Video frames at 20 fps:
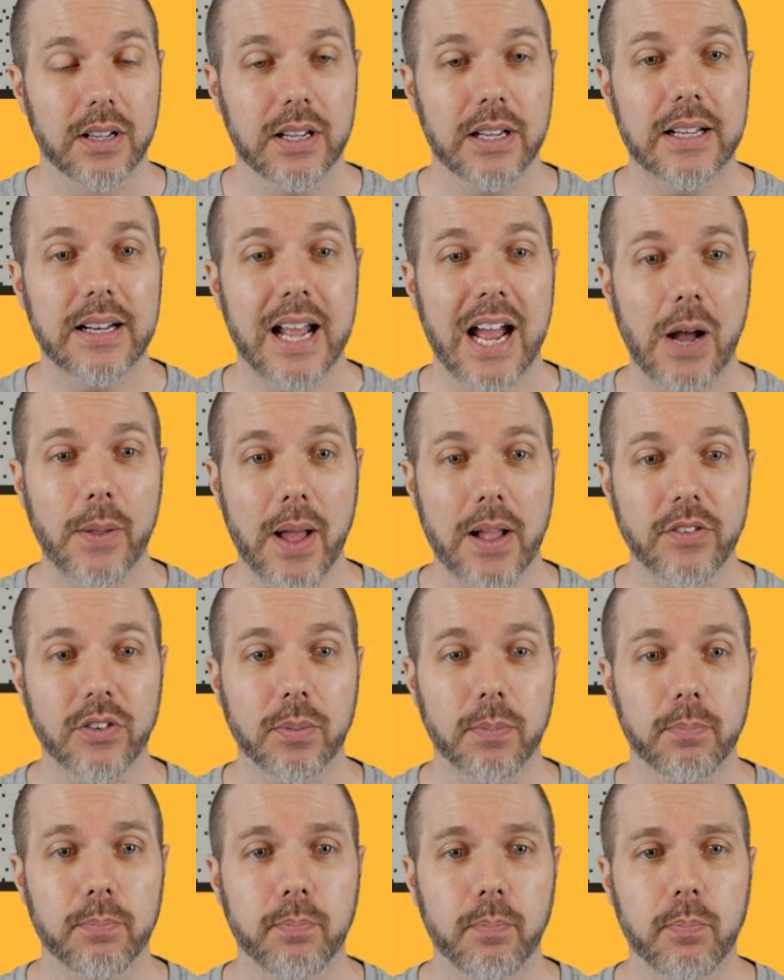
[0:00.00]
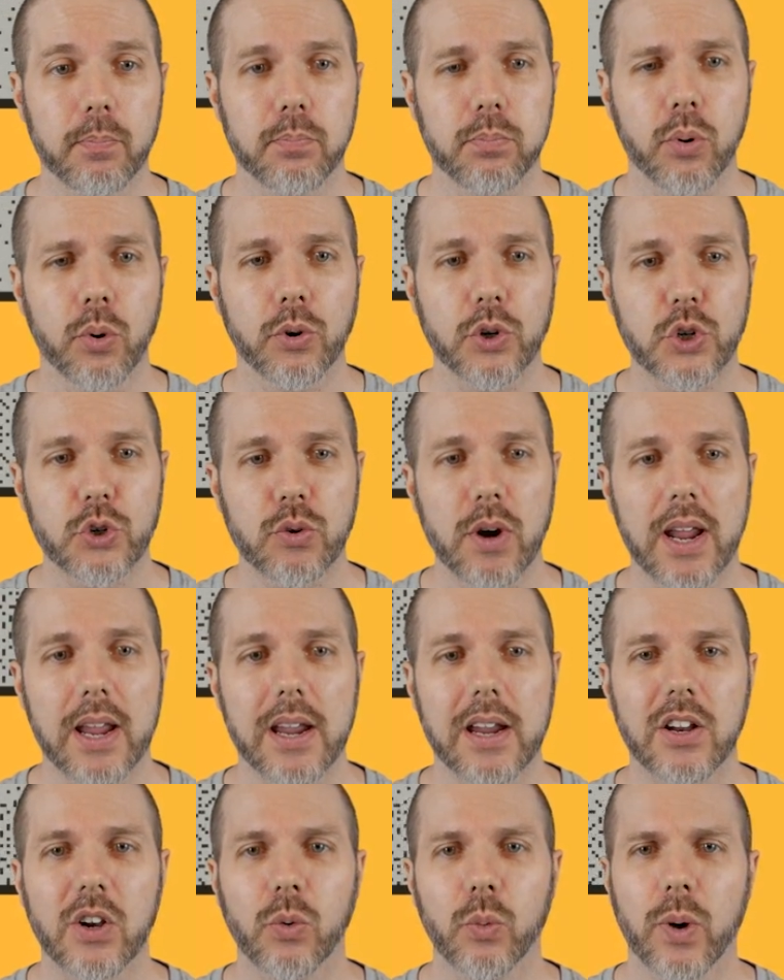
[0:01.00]
in how that's
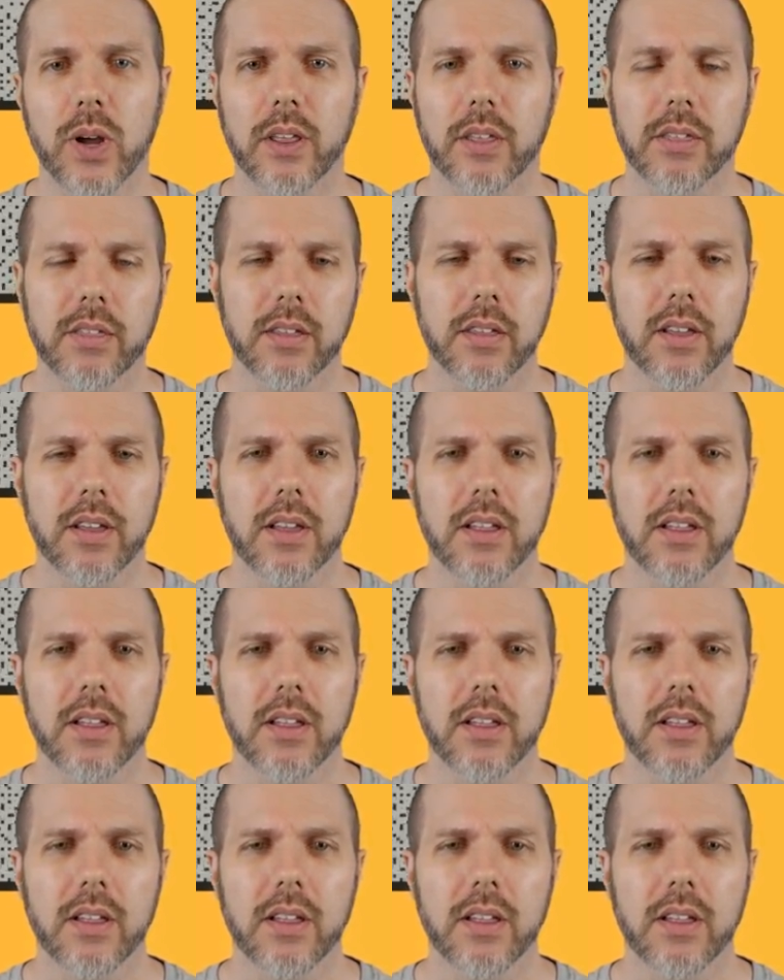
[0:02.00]
portrayed with